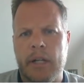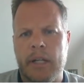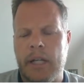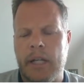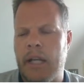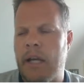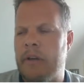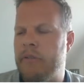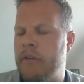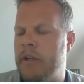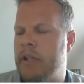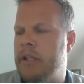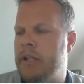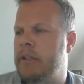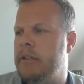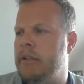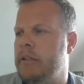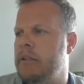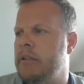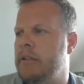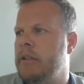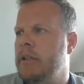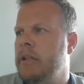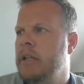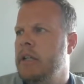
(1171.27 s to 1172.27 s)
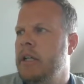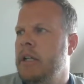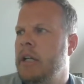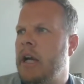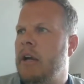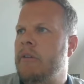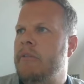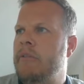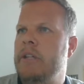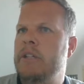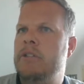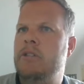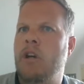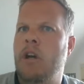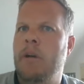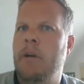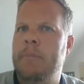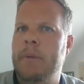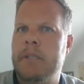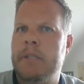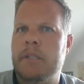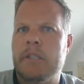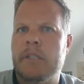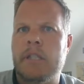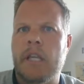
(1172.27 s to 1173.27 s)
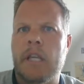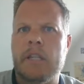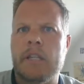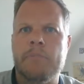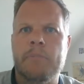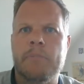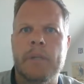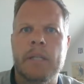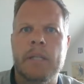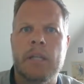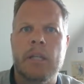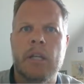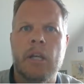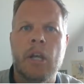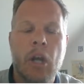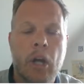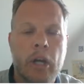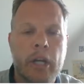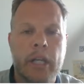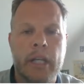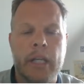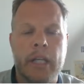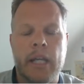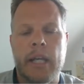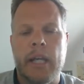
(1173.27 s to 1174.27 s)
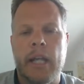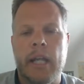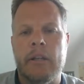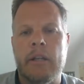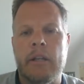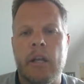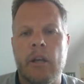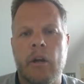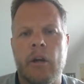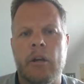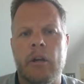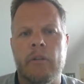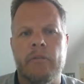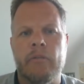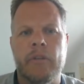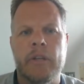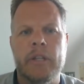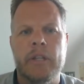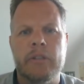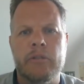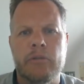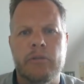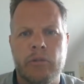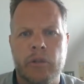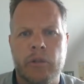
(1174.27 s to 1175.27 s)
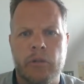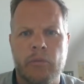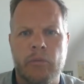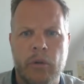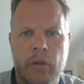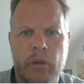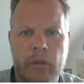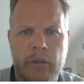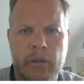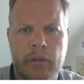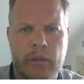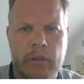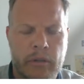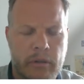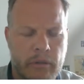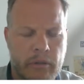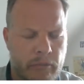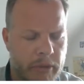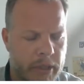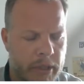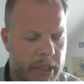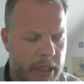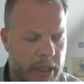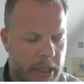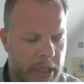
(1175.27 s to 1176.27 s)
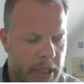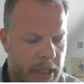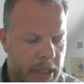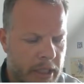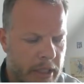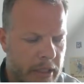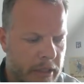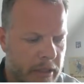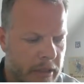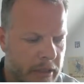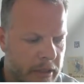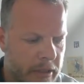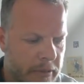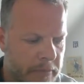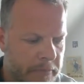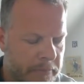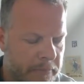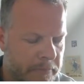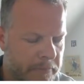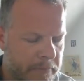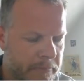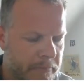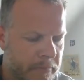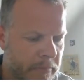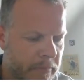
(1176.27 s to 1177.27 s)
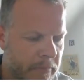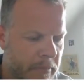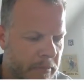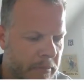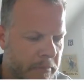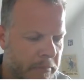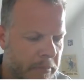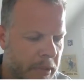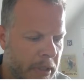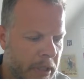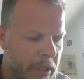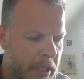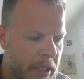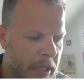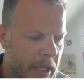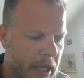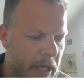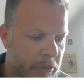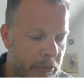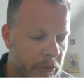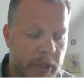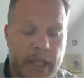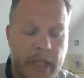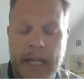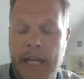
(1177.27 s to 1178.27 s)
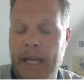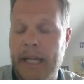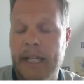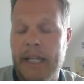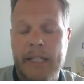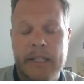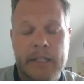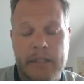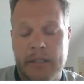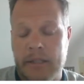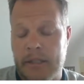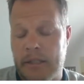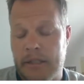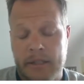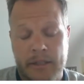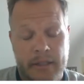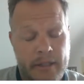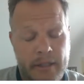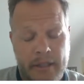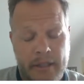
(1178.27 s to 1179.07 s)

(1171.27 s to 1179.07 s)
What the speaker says: And I think toy business has been lucky that there's a lot of things you can work with. But I agree that is, I